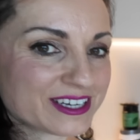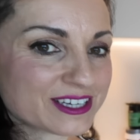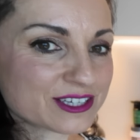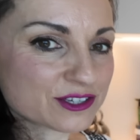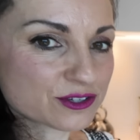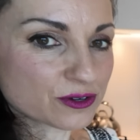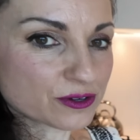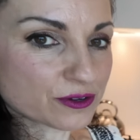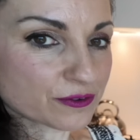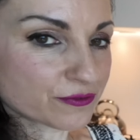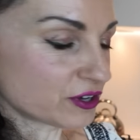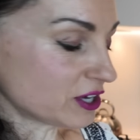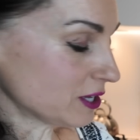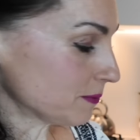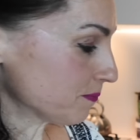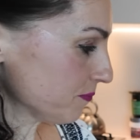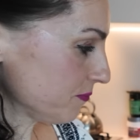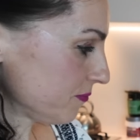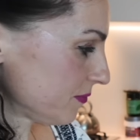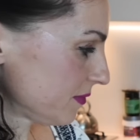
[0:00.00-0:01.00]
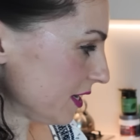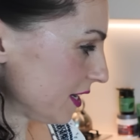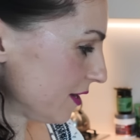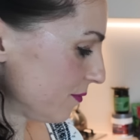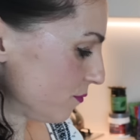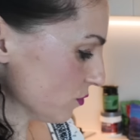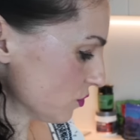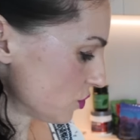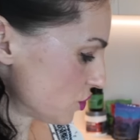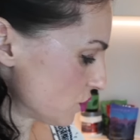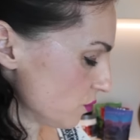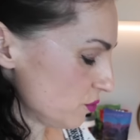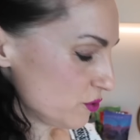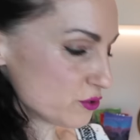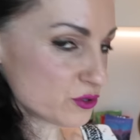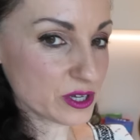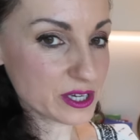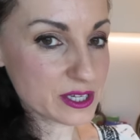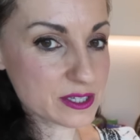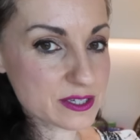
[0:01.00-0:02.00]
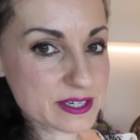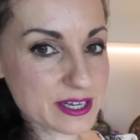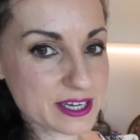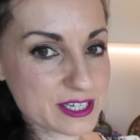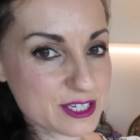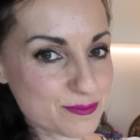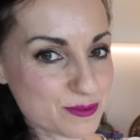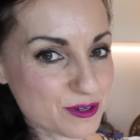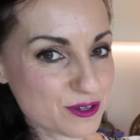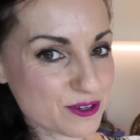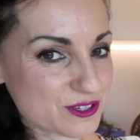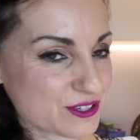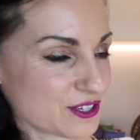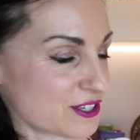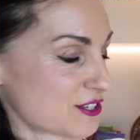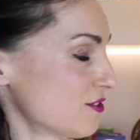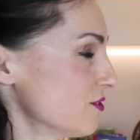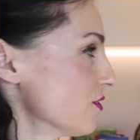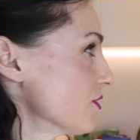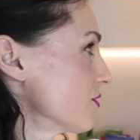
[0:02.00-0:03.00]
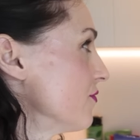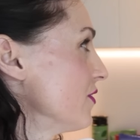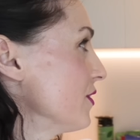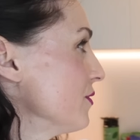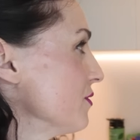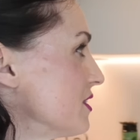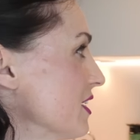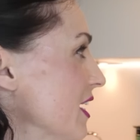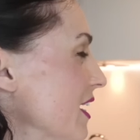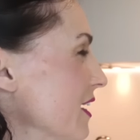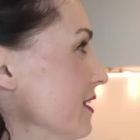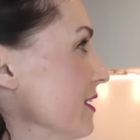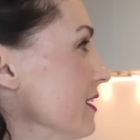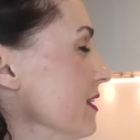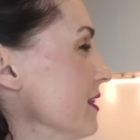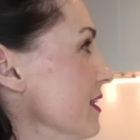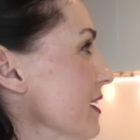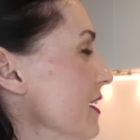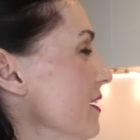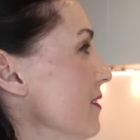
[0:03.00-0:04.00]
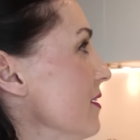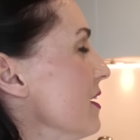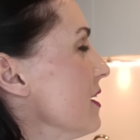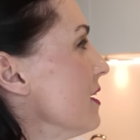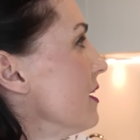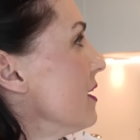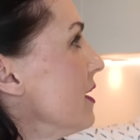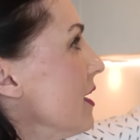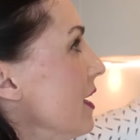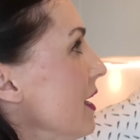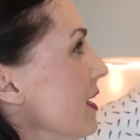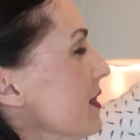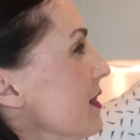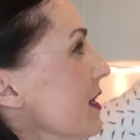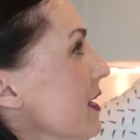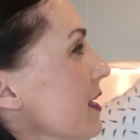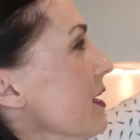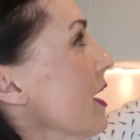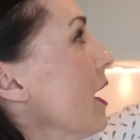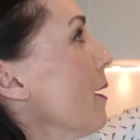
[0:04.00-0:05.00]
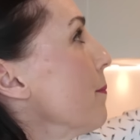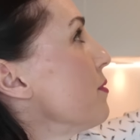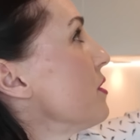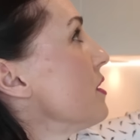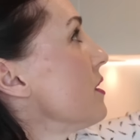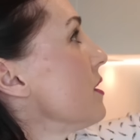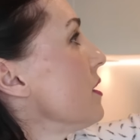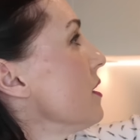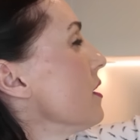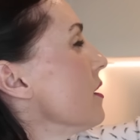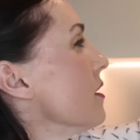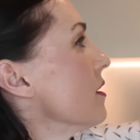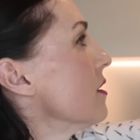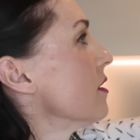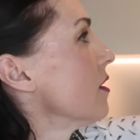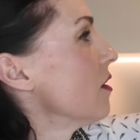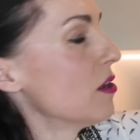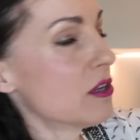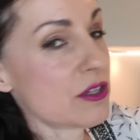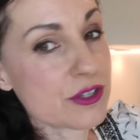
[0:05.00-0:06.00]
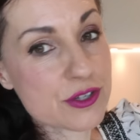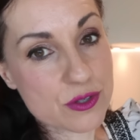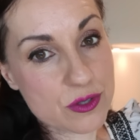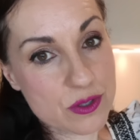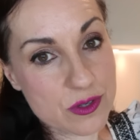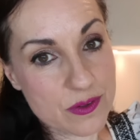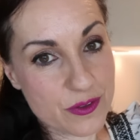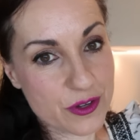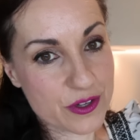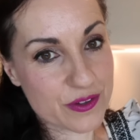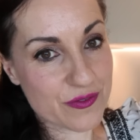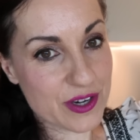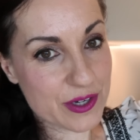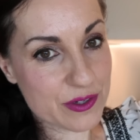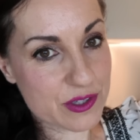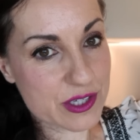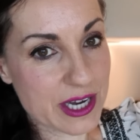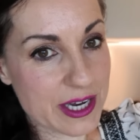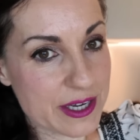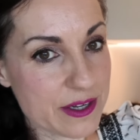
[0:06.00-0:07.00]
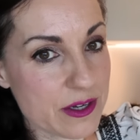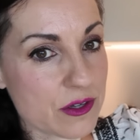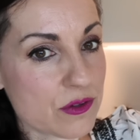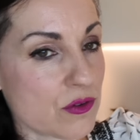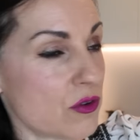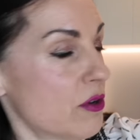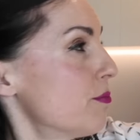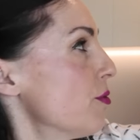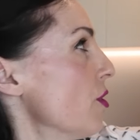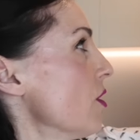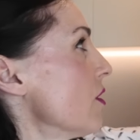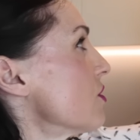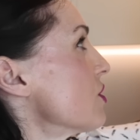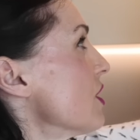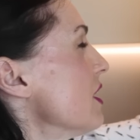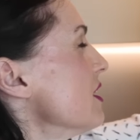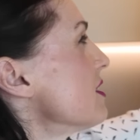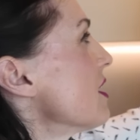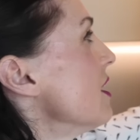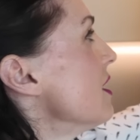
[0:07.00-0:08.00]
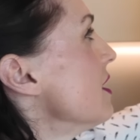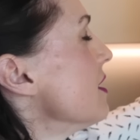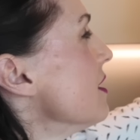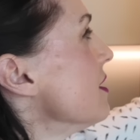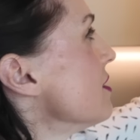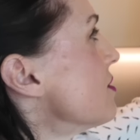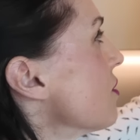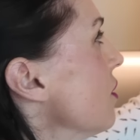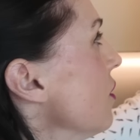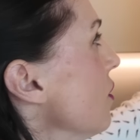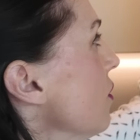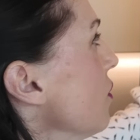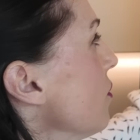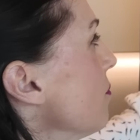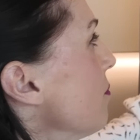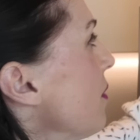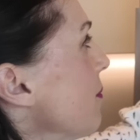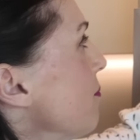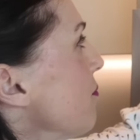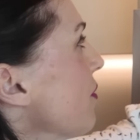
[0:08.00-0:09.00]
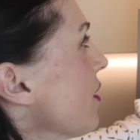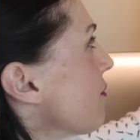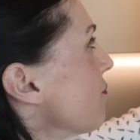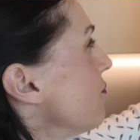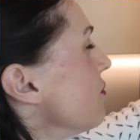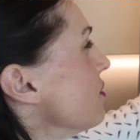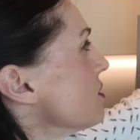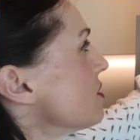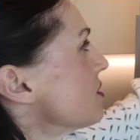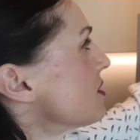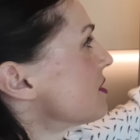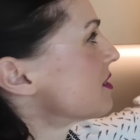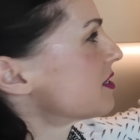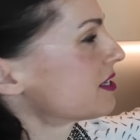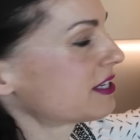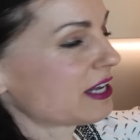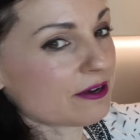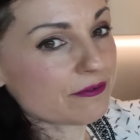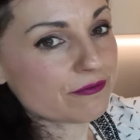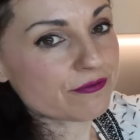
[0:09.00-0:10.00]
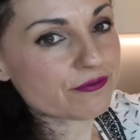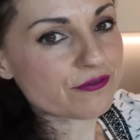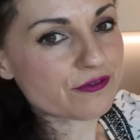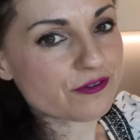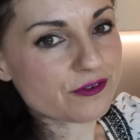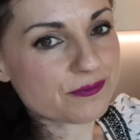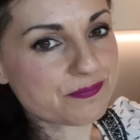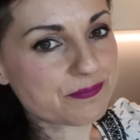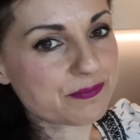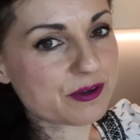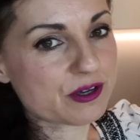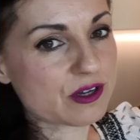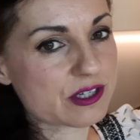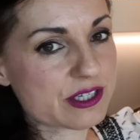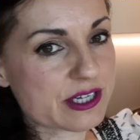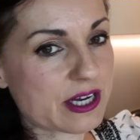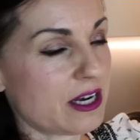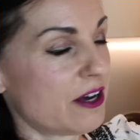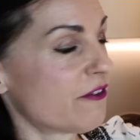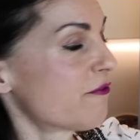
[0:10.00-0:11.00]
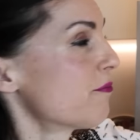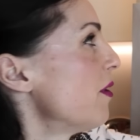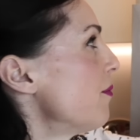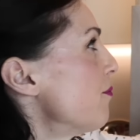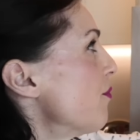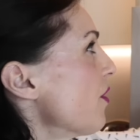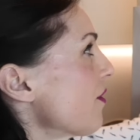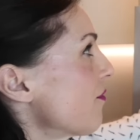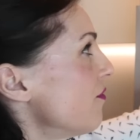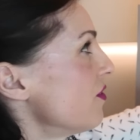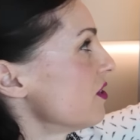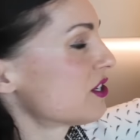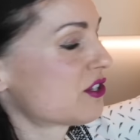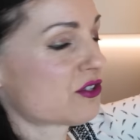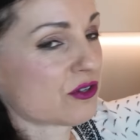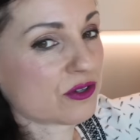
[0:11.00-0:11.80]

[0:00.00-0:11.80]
Sort of hidden. I won't show you the insides because it's not very tidy in there. And then up here, also not very tidy, I do apologize, is all my breakfast stuff because I love my breakfast.